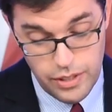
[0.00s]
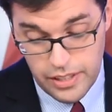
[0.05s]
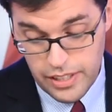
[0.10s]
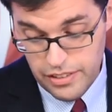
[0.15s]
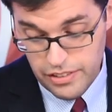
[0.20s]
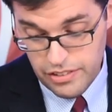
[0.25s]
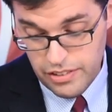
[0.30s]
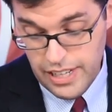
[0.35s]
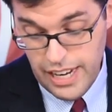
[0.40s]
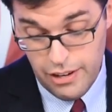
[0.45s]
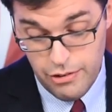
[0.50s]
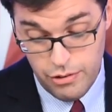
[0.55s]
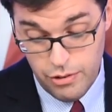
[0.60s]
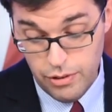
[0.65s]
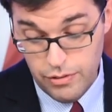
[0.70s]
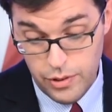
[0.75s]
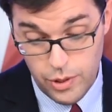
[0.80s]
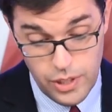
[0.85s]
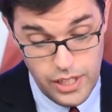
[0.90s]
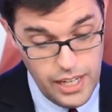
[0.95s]
in his National
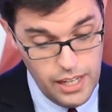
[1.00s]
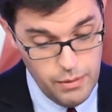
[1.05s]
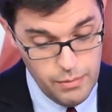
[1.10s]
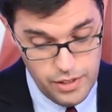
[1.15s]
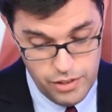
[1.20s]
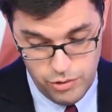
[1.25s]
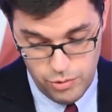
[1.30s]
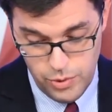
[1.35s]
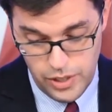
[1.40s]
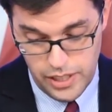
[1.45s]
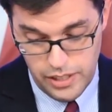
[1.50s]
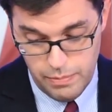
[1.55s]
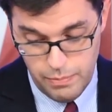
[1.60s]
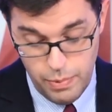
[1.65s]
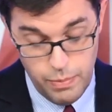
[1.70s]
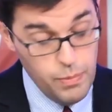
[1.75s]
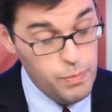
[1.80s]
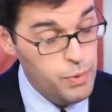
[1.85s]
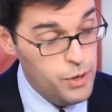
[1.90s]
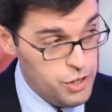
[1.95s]
Review column this week,
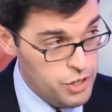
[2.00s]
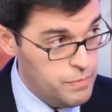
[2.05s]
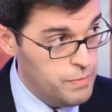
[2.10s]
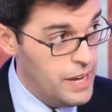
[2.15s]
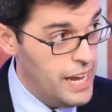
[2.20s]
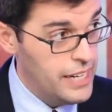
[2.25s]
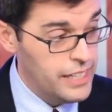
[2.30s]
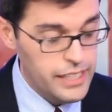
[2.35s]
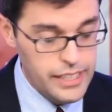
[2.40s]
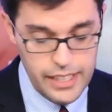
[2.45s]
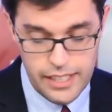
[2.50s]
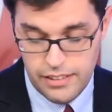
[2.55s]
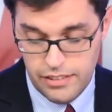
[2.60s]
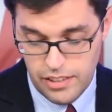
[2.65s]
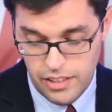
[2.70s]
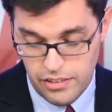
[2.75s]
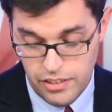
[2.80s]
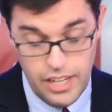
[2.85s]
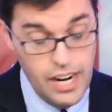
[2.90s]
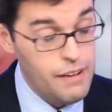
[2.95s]
pushing back against
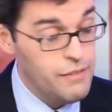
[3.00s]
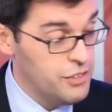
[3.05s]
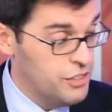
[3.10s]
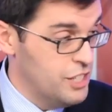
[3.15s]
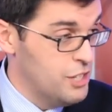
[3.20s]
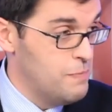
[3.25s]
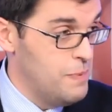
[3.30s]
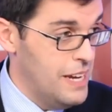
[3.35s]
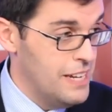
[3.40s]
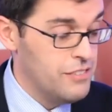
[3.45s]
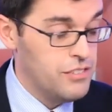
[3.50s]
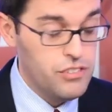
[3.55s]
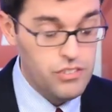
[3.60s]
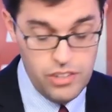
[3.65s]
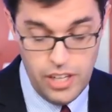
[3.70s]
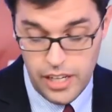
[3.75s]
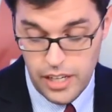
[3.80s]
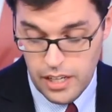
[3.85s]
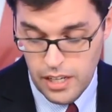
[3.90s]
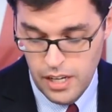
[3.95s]
this, and obviously it's passed the
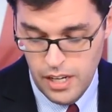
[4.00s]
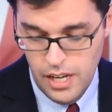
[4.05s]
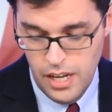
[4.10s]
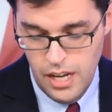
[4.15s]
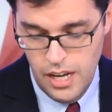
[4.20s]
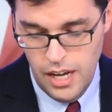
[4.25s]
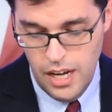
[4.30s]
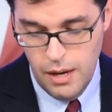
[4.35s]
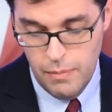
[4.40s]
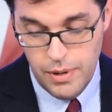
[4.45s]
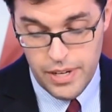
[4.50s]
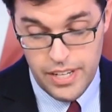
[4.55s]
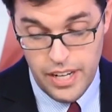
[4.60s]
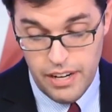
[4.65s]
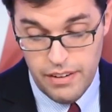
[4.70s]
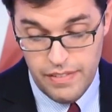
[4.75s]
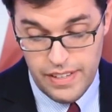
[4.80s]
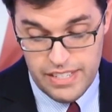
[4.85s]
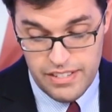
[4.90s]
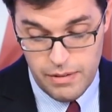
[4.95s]
Senate, but
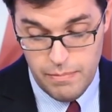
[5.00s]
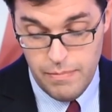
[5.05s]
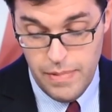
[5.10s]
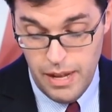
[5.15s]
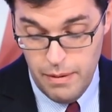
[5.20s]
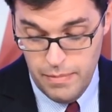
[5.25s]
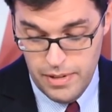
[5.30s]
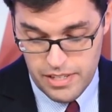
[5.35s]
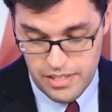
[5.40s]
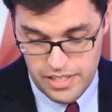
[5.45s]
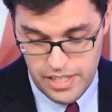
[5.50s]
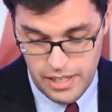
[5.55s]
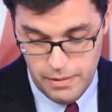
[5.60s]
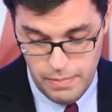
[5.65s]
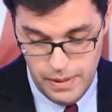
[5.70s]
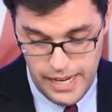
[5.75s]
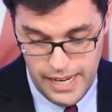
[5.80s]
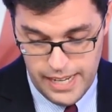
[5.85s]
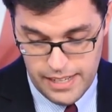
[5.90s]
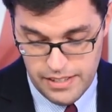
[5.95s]
none of his amendments
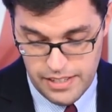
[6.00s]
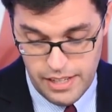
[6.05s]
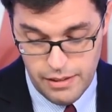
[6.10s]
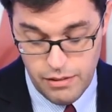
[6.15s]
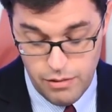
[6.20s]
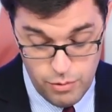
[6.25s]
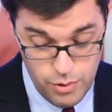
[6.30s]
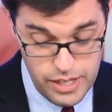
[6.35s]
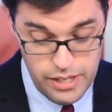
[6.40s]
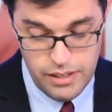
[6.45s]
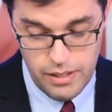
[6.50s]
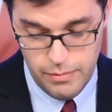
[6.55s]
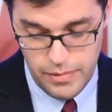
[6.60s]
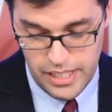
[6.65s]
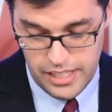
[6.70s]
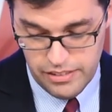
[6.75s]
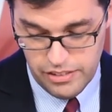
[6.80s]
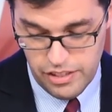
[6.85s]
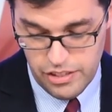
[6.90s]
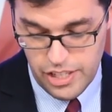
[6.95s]
did pass. He had 3 of them
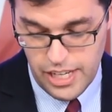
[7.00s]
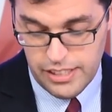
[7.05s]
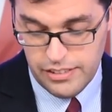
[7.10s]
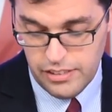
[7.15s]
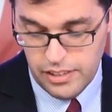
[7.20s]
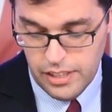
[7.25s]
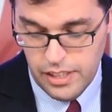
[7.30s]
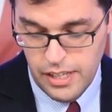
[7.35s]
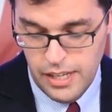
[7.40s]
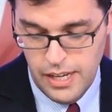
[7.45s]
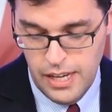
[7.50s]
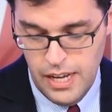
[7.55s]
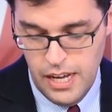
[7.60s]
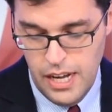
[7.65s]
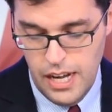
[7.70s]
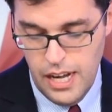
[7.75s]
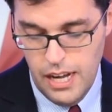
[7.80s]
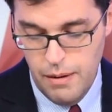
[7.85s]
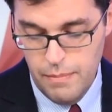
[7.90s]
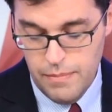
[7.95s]
that he suggested.
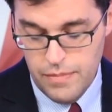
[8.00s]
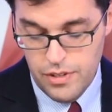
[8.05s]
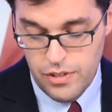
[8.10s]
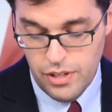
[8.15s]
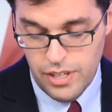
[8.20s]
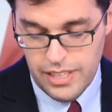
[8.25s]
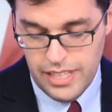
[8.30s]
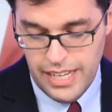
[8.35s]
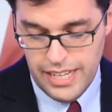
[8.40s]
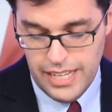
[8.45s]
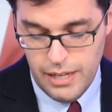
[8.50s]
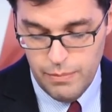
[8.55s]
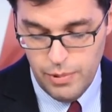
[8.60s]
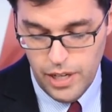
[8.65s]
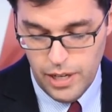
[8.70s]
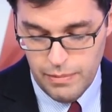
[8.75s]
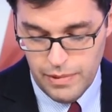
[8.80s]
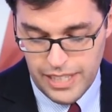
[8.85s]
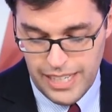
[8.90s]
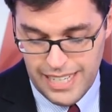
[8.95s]
During that, he
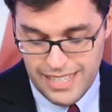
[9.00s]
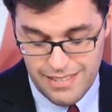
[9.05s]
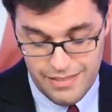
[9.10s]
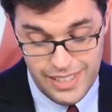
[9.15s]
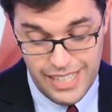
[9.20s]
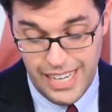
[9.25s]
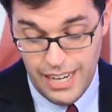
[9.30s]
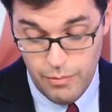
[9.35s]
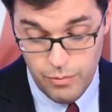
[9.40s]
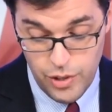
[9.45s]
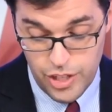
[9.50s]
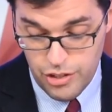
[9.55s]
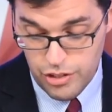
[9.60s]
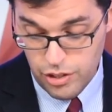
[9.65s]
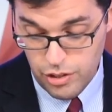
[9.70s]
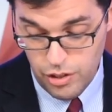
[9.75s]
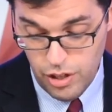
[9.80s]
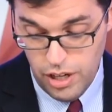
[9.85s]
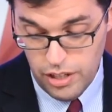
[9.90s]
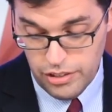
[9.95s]
brought up the case of a guy named
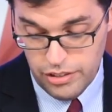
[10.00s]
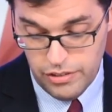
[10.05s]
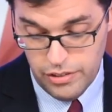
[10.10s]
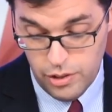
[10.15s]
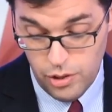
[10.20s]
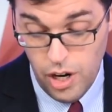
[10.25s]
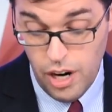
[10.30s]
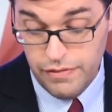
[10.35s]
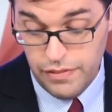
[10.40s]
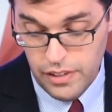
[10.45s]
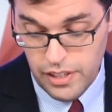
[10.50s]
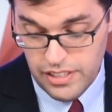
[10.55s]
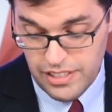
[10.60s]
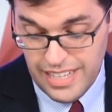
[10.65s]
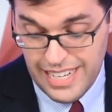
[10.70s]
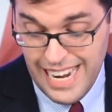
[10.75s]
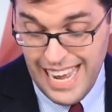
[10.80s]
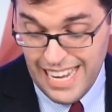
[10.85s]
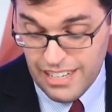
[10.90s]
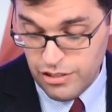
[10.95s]
Richard Crawford. He's
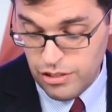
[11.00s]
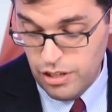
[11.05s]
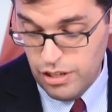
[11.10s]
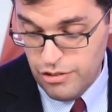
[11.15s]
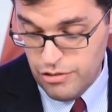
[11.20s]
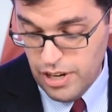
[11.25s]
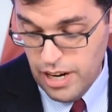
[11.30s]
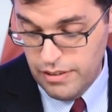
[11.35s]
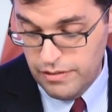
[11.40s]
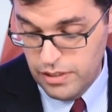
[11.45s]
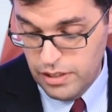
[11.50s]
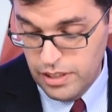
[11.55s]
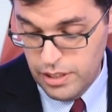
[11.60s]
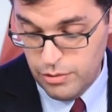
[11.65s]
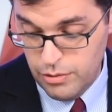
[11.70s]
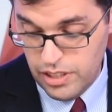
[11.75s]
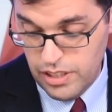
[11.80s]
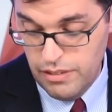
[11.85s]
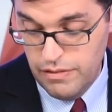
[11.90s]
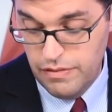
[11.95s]
a NASCAR driver
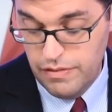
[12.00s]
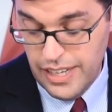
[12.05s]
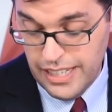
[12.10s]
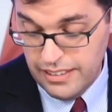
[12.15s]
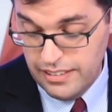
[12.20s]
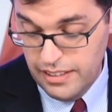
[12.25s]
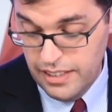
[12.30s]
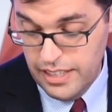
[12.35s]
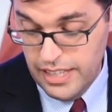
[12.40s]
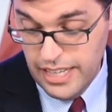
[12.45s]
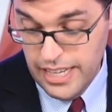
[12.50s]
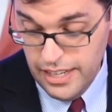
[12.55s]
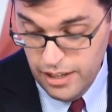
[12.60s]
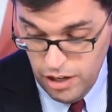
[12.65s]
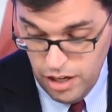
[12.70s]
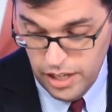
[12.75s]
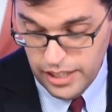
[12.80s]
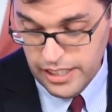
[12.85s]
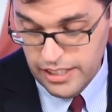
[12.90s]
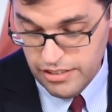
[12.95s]
who's convicted in
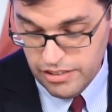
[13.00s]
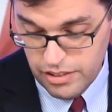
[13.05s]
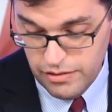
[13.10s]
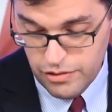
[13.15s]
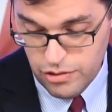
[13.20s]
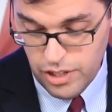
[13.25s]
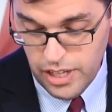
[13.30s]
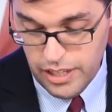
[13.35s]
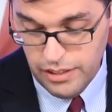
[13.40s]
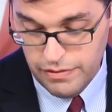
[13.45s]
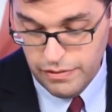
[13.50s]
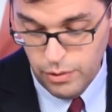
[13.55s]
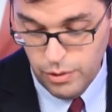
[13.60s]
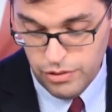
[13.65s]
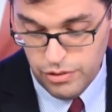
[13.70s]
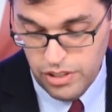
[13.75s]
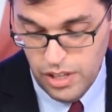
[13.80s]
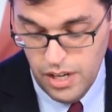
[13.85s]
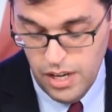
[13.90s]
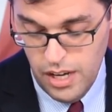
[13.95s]
August of trying to
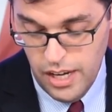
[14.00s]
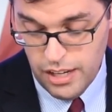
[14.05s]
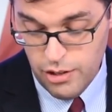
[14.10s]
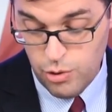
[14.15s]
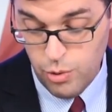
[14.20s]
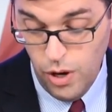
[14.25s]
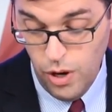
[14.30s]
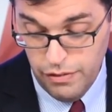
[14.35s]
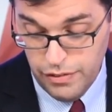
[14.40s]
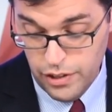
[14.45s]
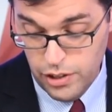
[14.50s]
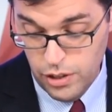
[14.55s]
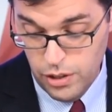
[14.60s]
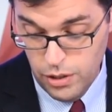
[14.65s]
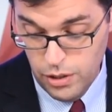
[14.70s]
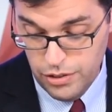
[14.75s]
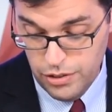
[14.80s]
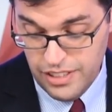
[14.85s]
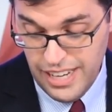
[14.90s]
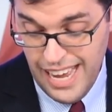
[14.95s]
force a
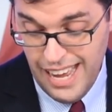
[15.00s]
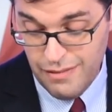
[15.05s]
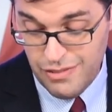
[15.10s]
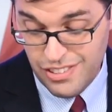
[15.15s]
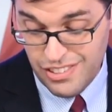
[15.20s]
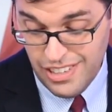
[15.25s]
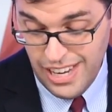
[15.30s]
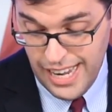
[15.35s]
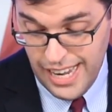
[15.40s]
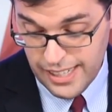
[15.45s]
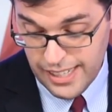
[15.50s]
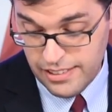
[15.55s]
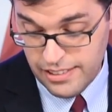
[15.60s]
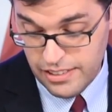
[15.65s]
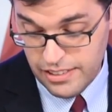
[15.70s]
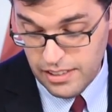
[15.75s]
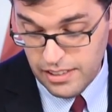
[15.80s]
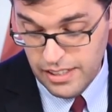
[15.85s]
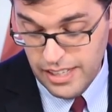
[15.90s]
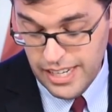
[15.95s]
12-year-old to have
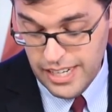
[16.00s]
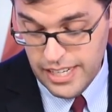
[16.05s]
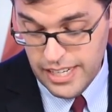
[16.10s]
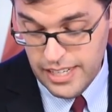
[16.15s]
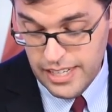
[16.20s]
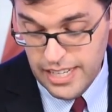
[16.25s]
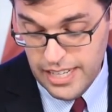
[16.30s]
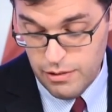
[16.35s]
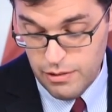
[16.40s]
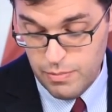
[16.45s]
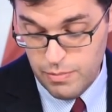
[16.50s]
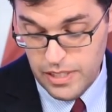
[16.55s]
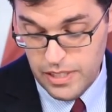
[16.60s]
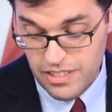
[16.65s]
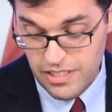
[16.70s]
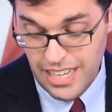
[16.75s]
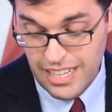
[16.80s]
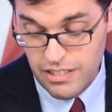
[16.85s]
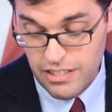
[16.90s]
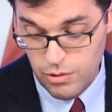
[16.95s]
sex, and he's been
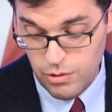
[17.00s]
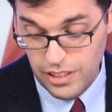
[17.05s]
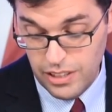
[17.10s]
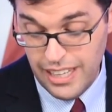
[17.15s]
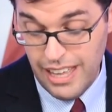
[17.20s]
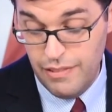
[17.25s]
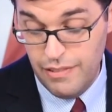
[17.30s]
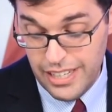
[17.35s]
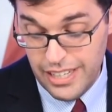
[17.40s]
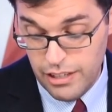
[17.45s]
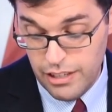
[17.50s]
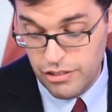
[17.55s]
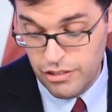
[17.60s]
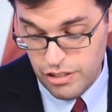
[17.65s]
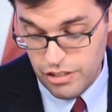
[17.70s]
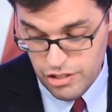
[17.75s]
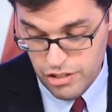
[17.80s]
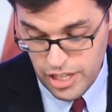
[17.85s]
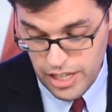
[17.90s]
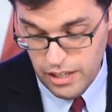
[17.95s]
sentenced to 11 years
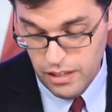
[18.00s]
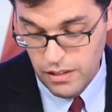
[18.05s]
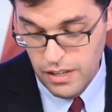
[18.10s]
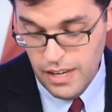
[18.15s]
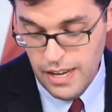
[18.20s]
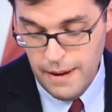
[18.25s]
in jail.